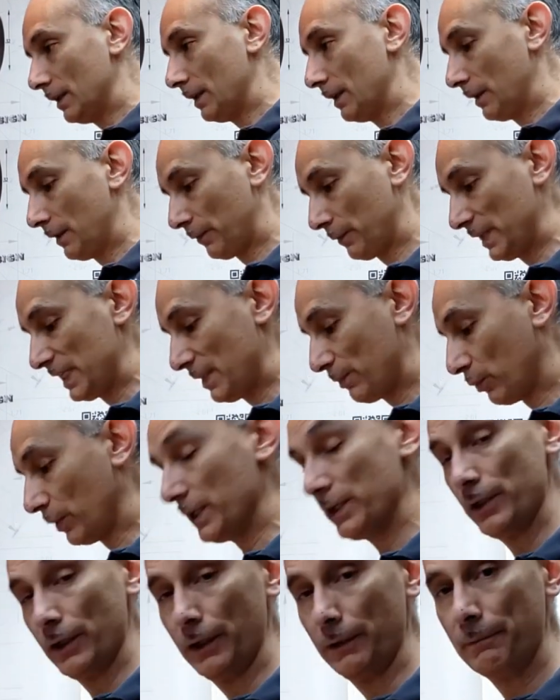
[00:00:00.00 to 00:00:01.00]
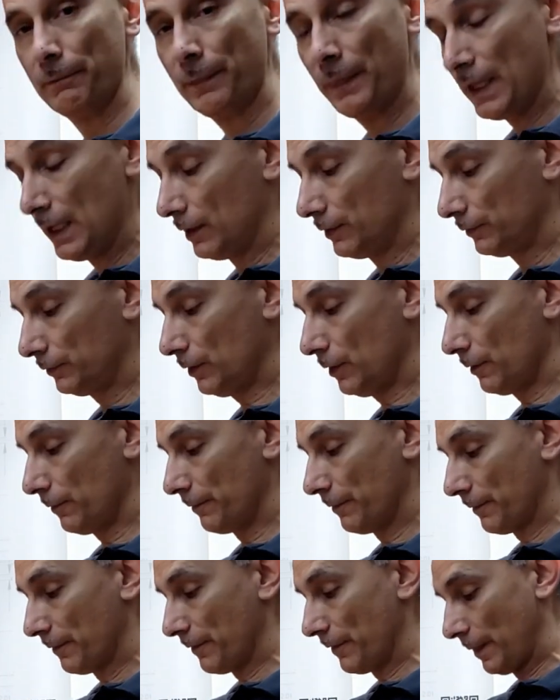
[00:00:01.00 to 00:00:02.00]
3D printer. So
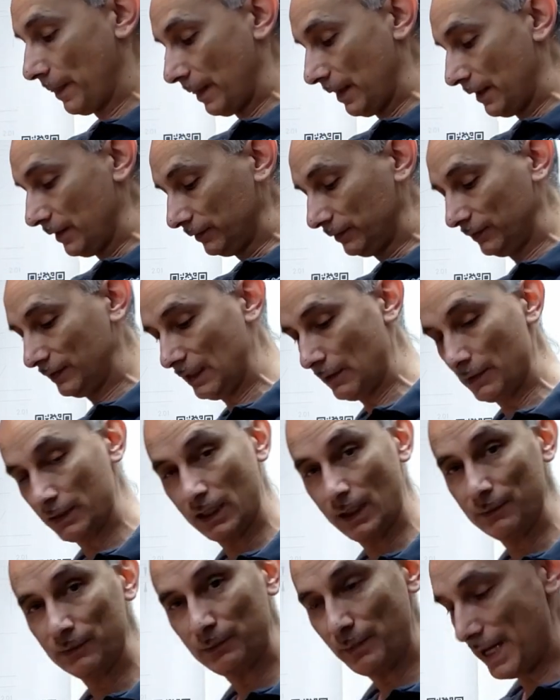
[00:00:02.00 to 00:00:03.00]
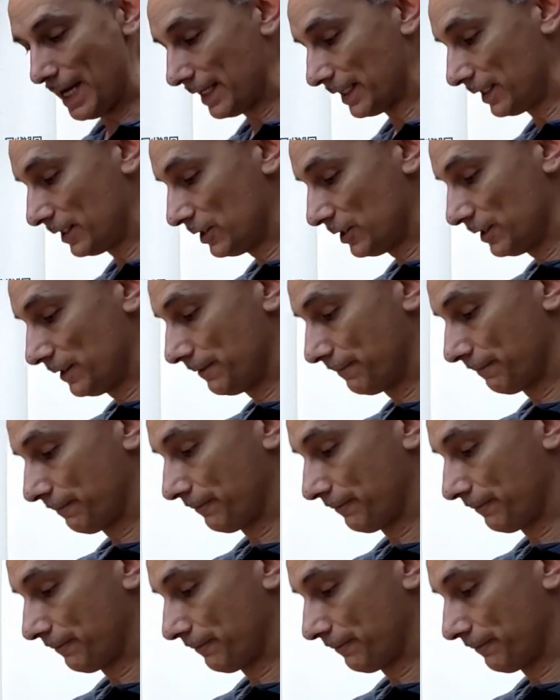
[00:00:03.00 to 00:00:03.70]
this is how it comes packaged.